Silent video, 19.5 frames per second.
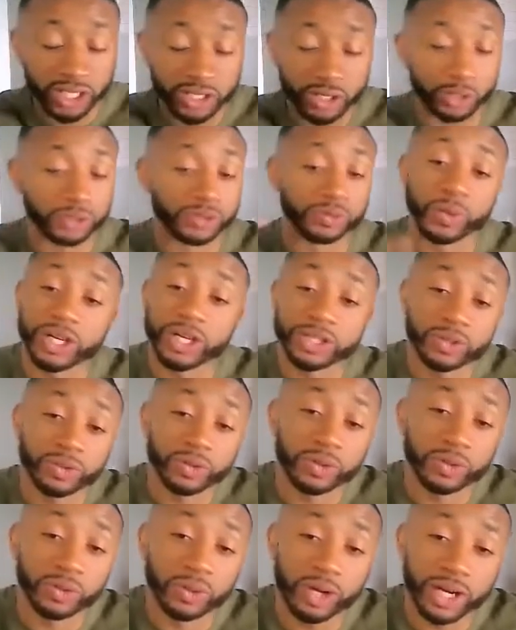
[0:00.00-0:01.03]
those
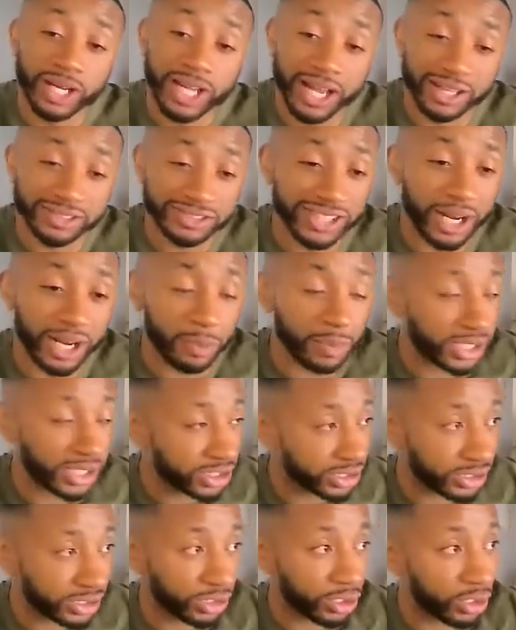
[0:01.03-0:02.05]
rental accounts that I
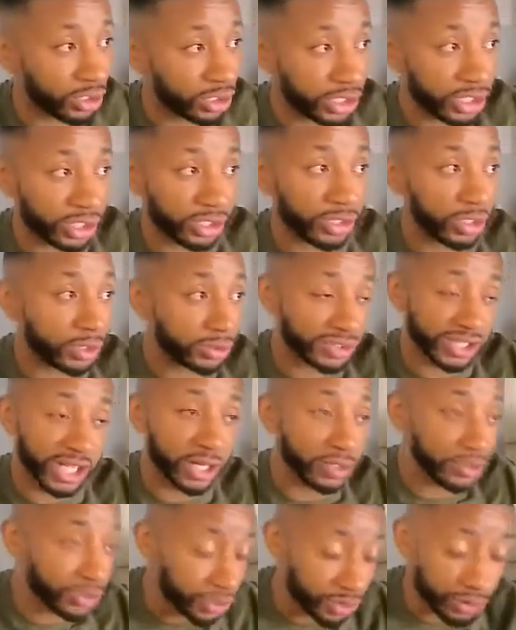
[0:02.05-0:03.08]
mentioned earlier, those
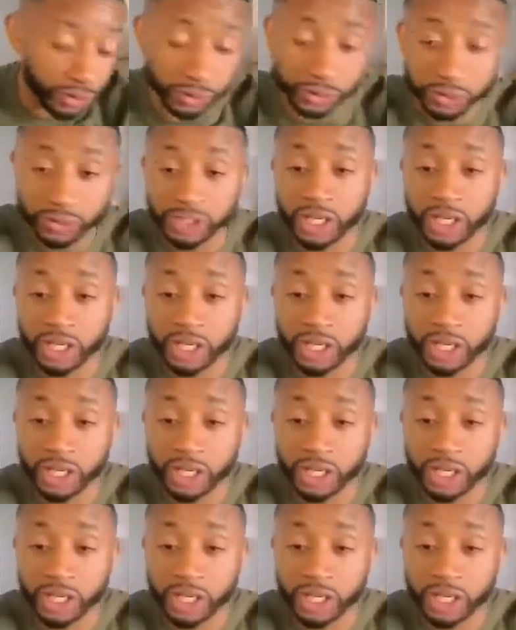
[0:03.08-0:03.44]
count too.